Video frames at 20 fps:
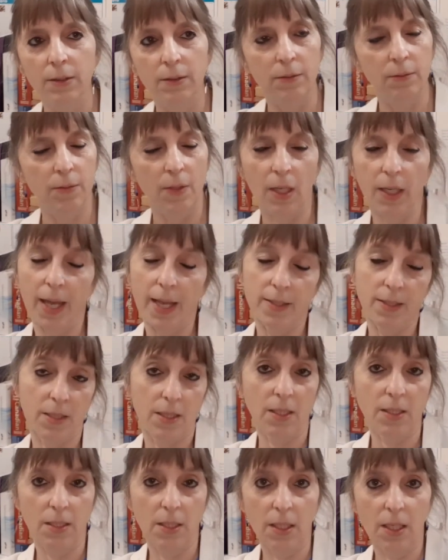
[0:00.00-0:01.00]
the last
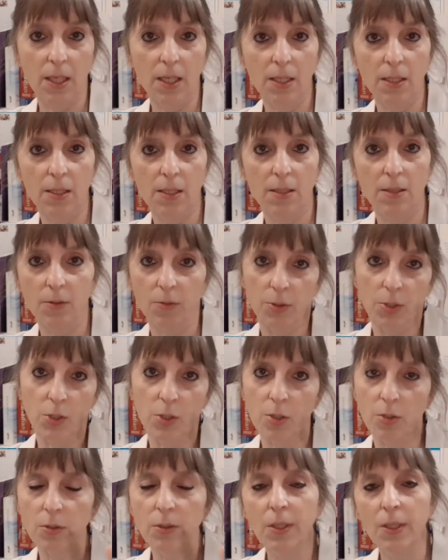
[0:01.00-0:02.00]
60 kids or
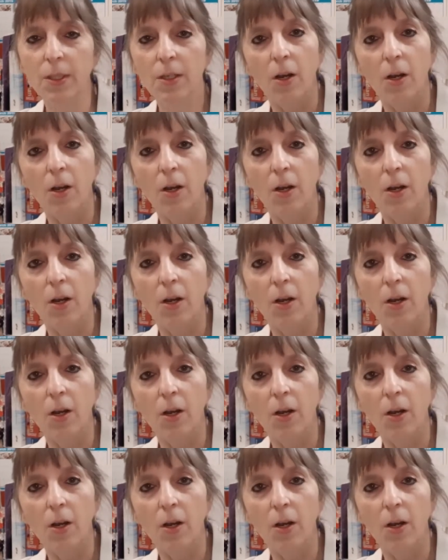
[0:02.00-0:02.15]
so